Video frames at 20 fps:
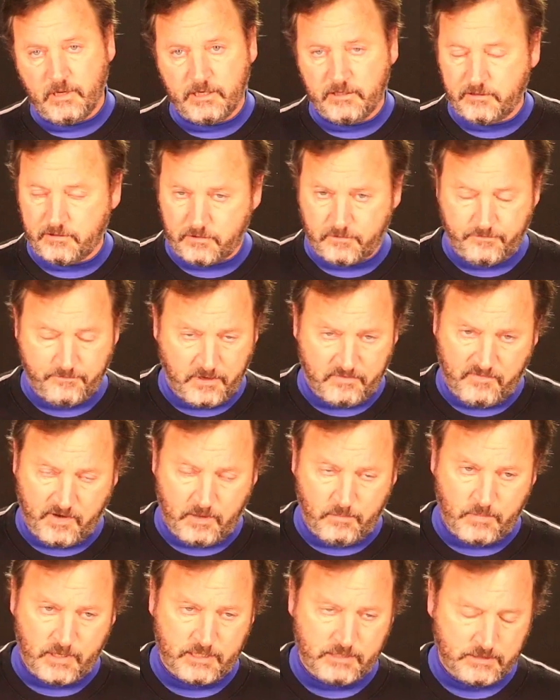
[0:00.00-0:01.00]
minutes or
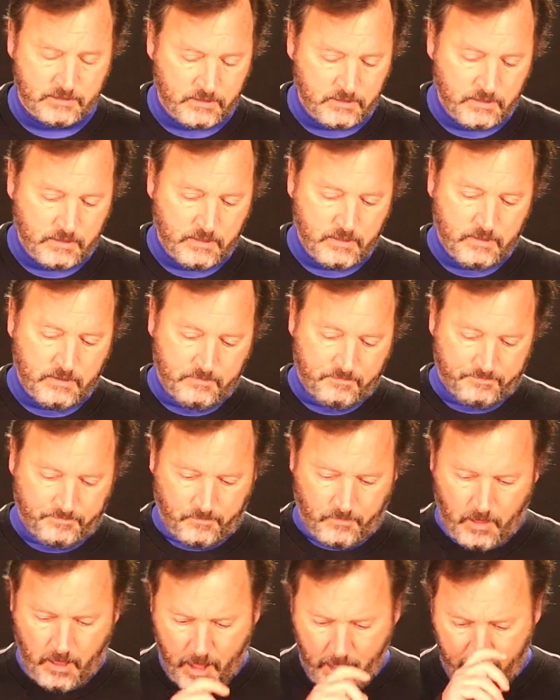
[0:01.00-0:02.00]
15 minutes,
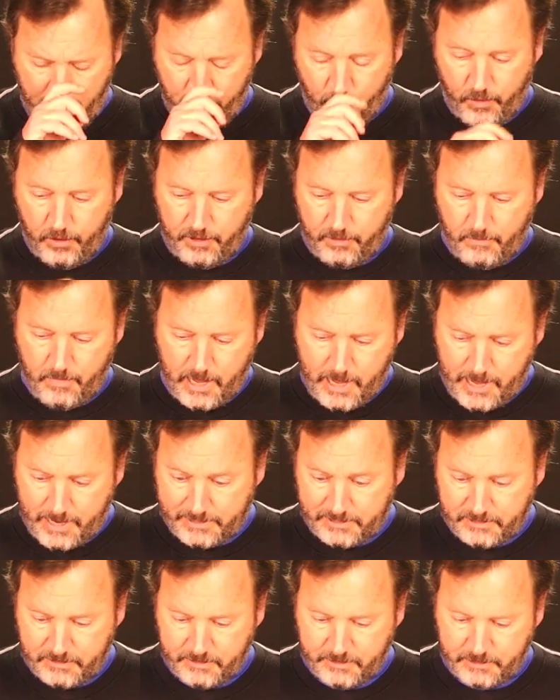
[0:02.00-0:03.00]
I would
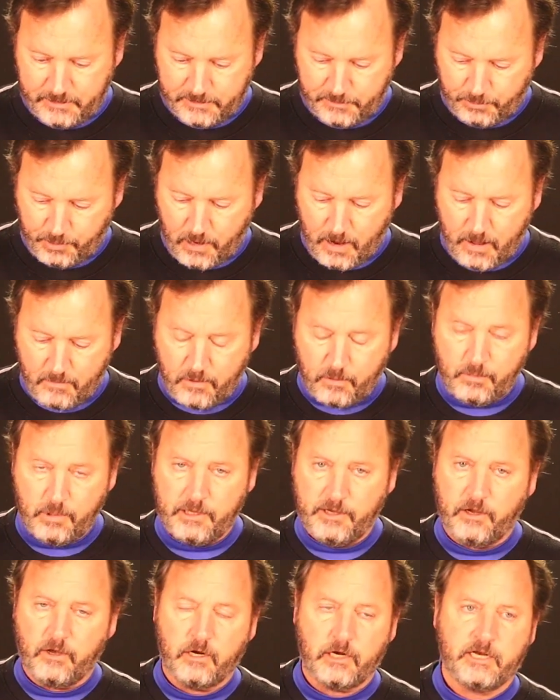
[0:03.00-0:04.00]
imagine that it's
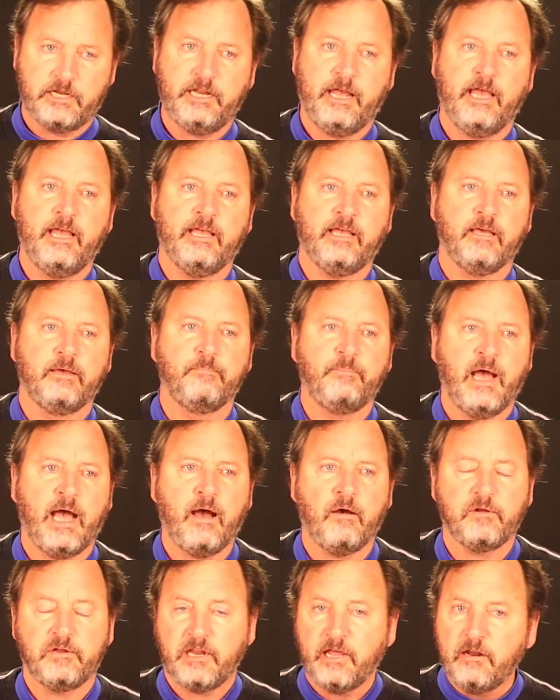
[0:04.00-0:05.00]
probably going to take
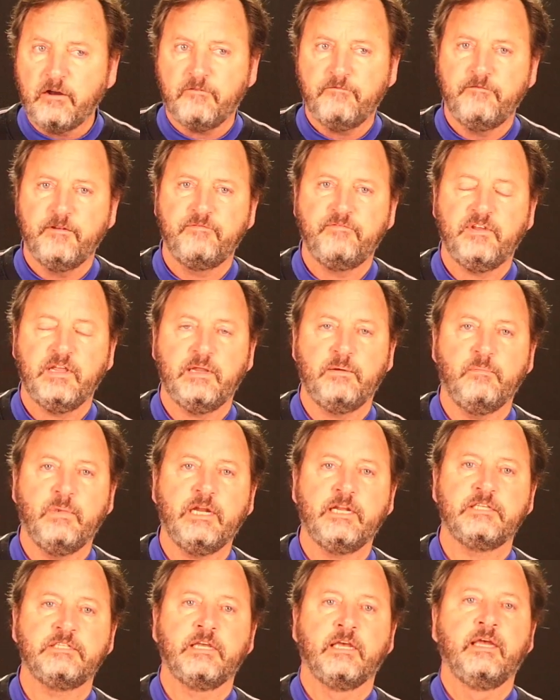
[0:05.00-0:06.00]
about 10 or 15
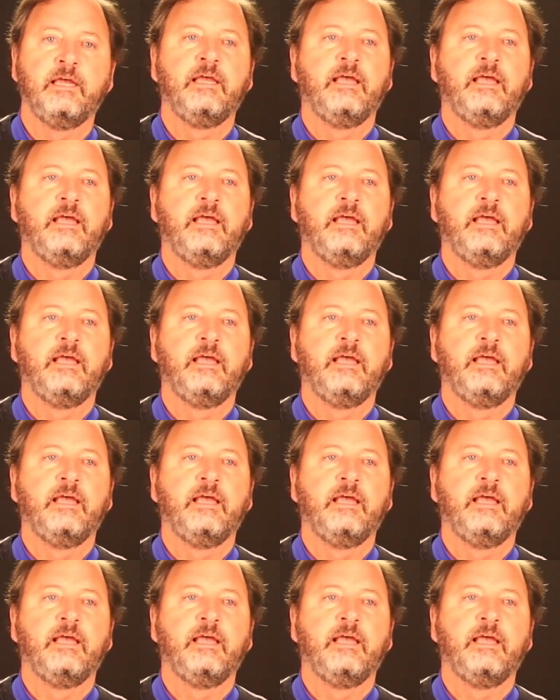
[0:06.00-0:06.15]
minutes.